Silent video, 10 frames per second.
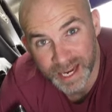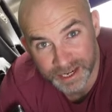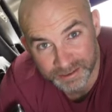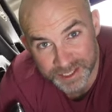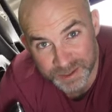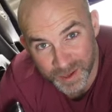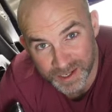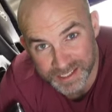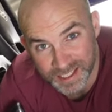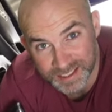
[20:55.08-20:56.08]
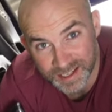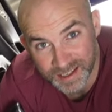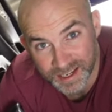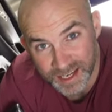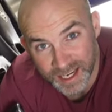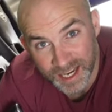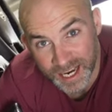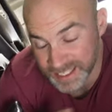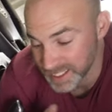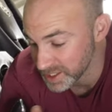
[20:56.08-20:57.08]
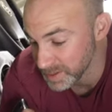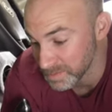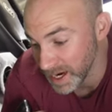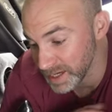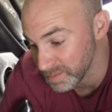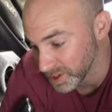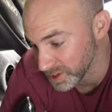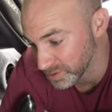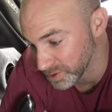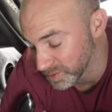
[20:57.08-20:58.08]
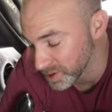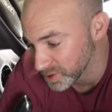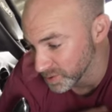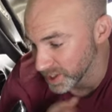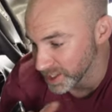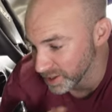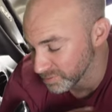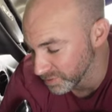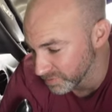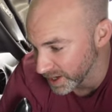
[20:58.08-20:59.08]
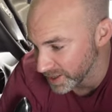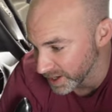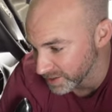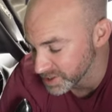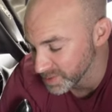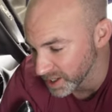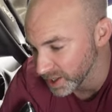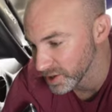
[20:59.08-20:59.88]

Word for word: Heritage Parts Centre. It's actually made by Newton Commercial, and I know for a fact they've spent a